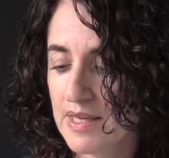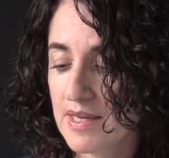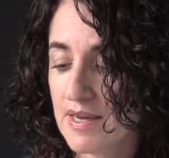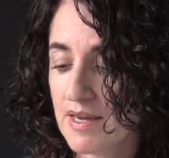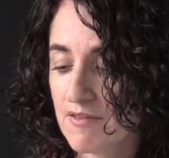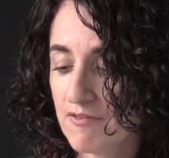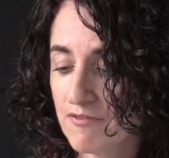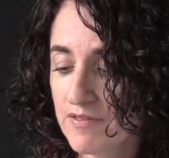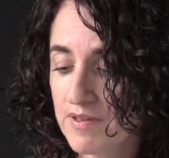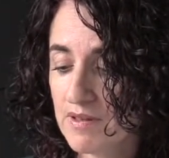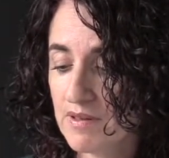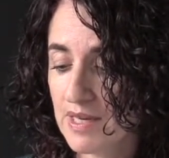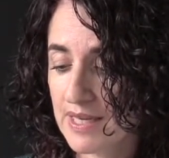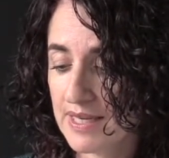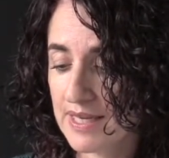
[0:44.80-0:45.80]
I feel
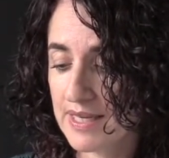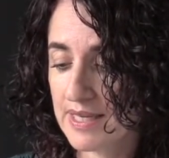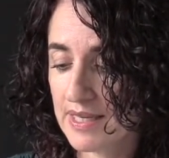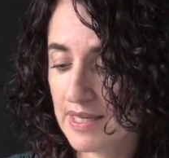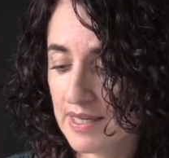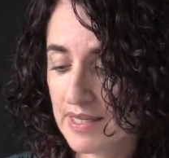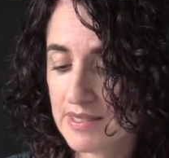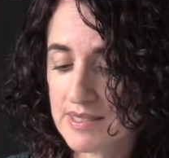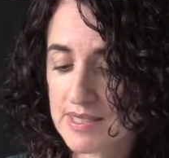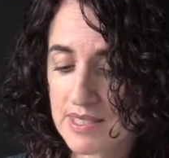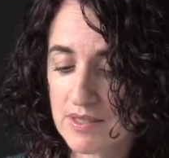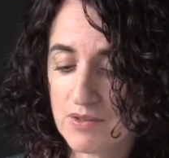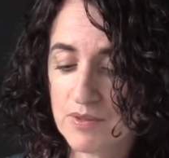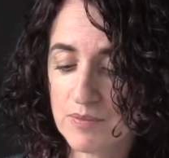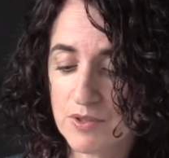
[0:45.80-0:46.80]
like I can't
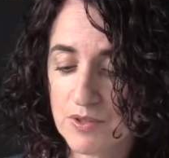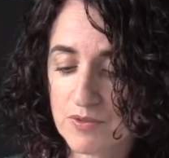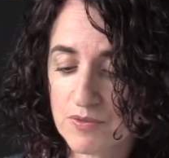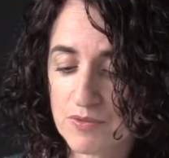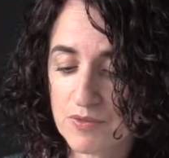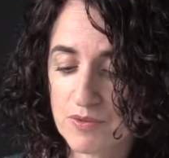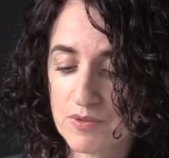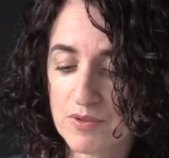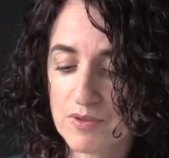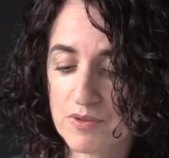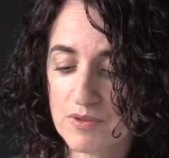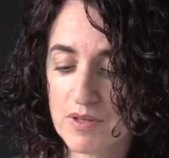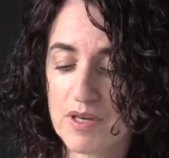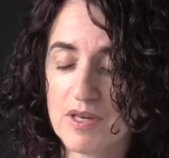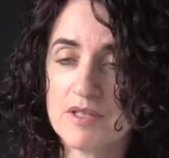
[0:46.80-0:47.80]
tell him the truth
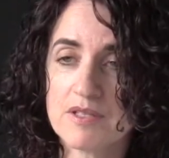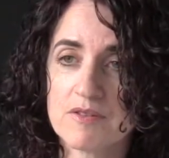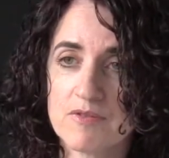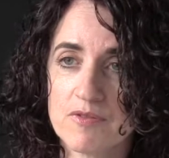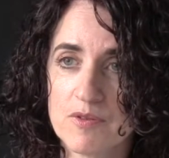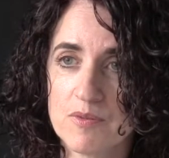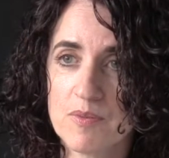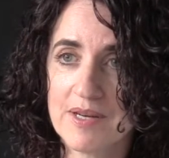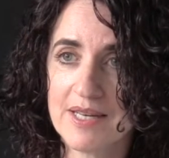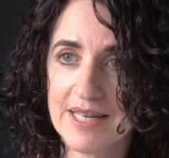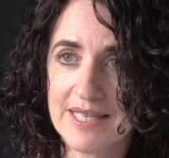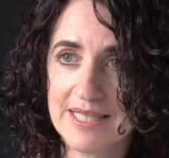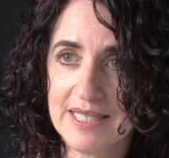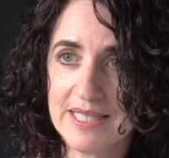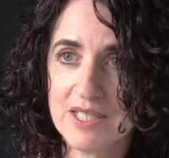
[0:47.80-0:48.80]
or ask for what I
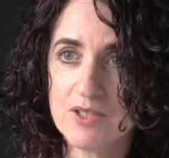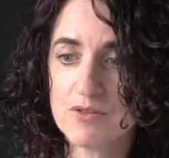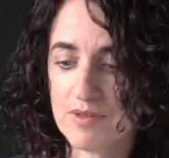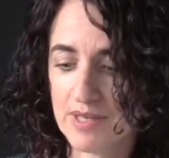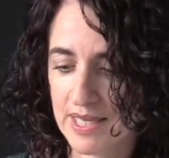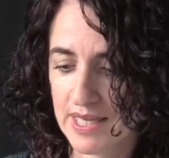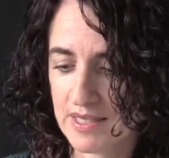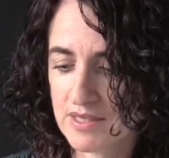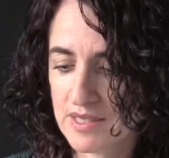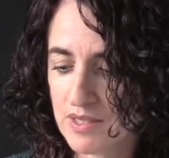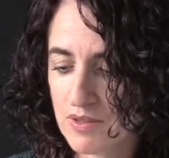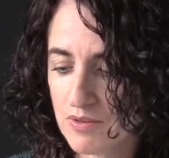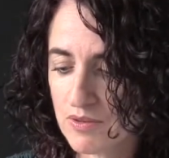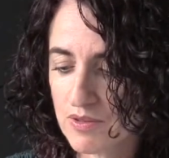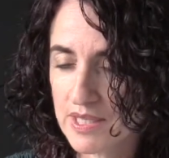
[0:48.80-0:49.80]
need to actually
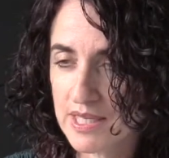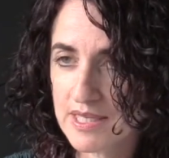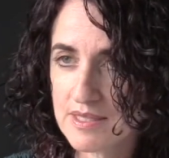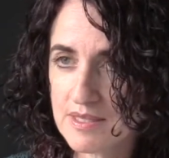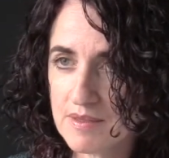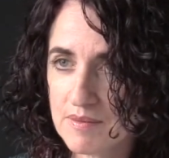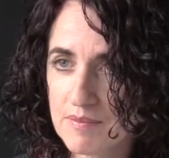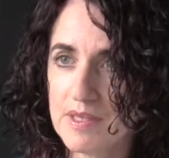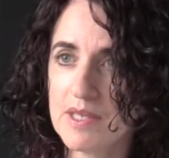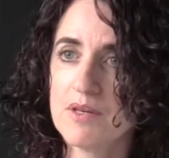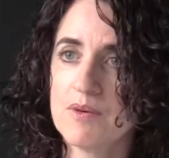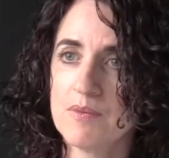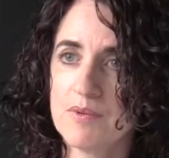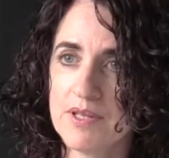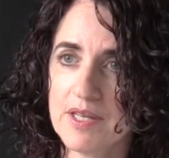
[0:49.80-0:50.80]
orgasm
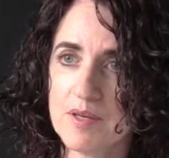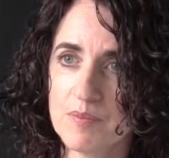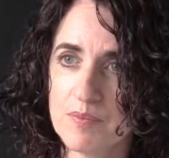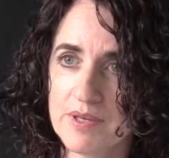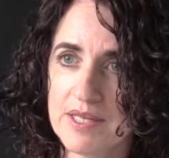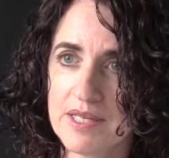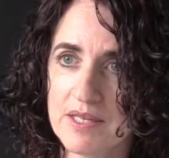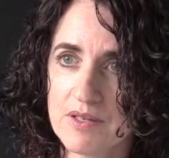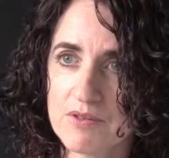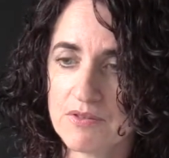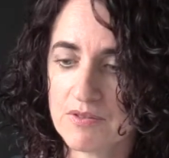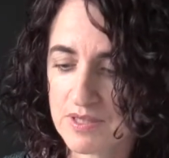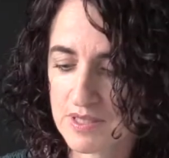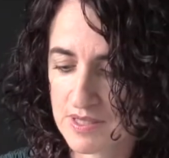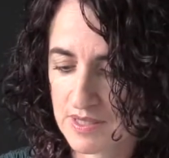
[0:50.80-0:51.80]
without breaking
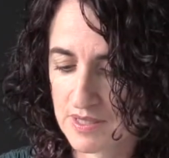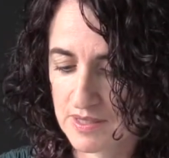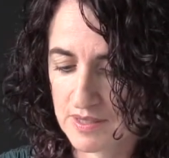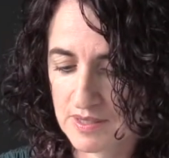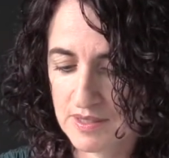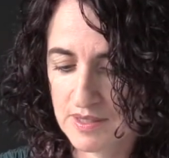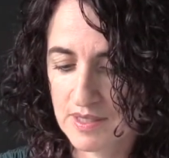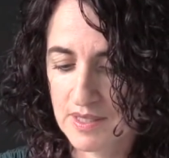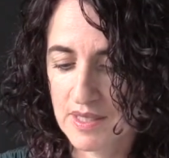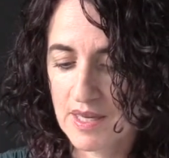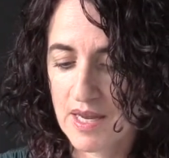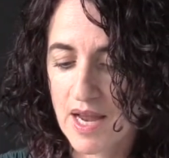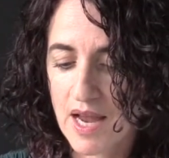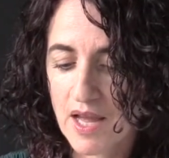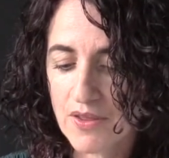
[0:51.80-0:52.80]
trust.
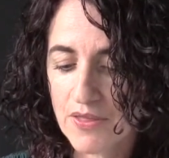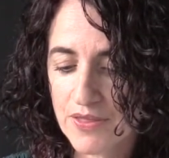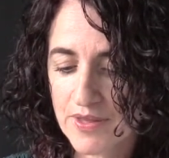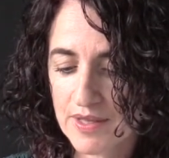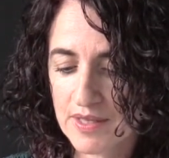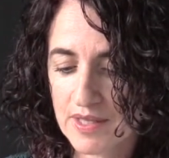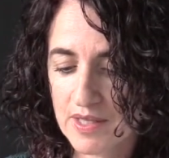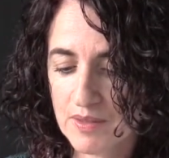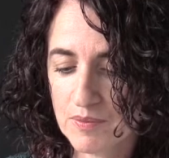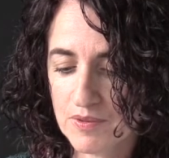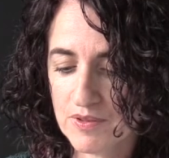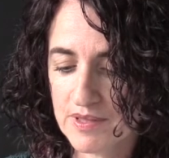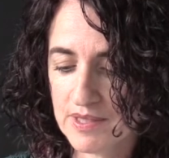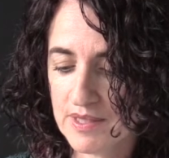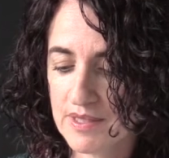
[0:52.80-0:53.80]
I think he will
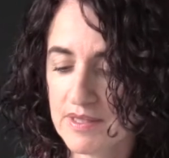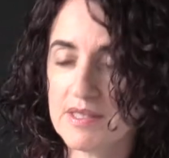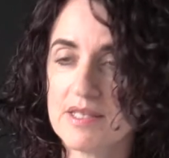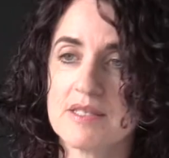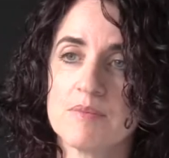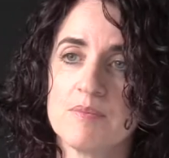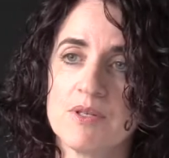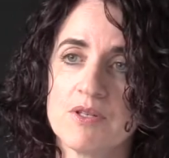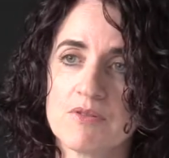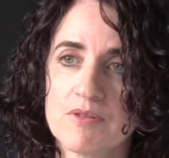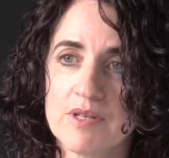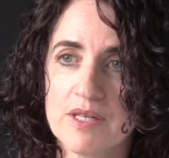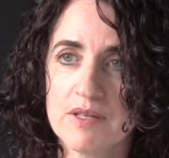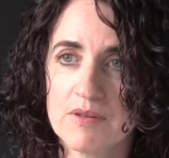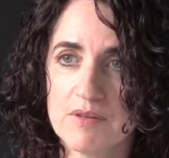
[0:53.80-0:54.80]
take it as a
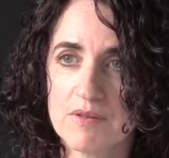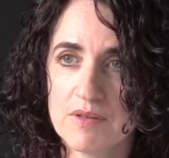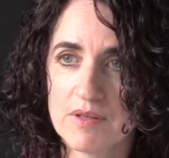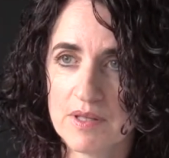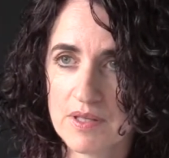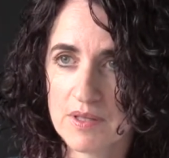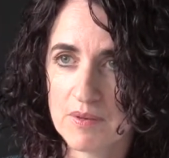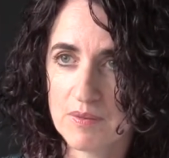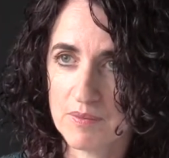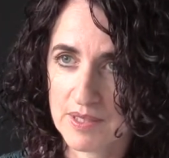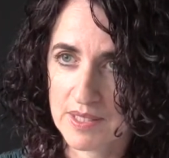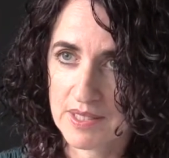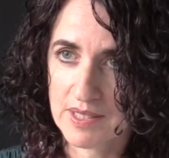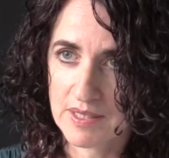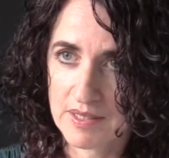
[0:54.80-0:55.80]
betrayal.
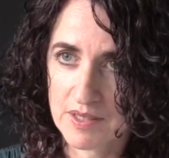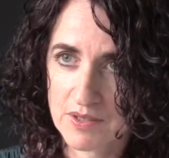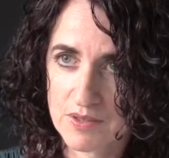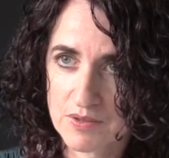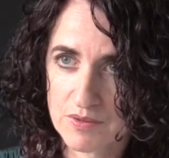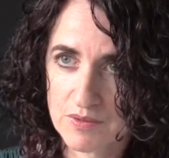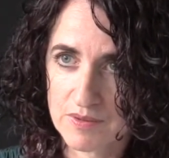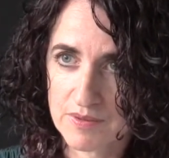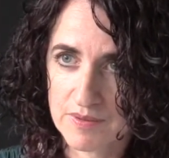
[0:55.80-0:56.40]
What can I do?